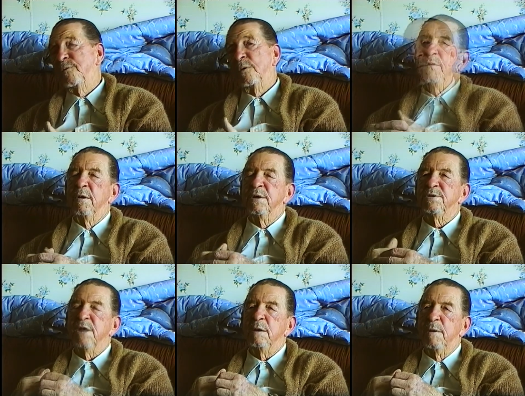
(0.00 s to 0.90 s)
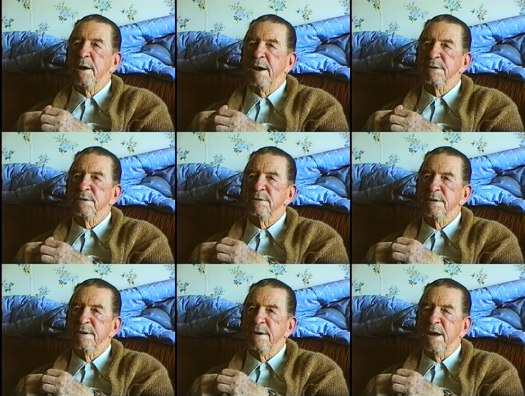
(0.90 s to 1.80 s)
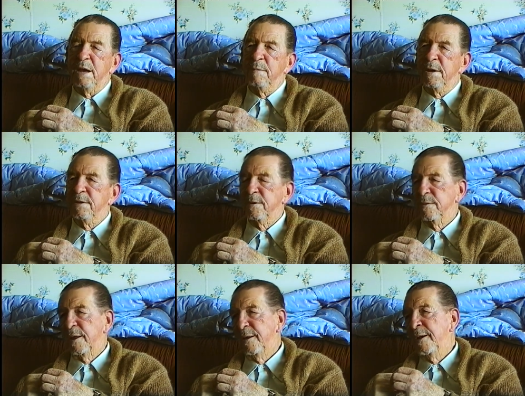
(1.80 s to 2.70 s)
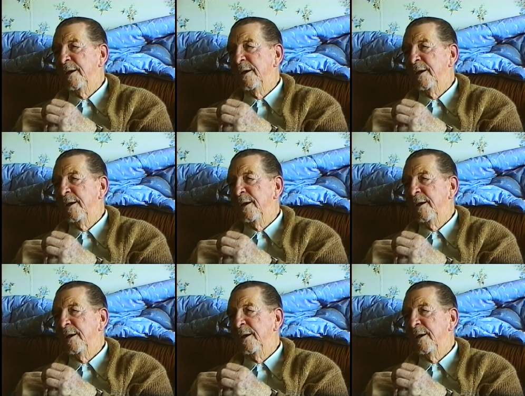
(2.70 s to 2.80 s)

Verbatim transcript: for voltage stabilizers came into it,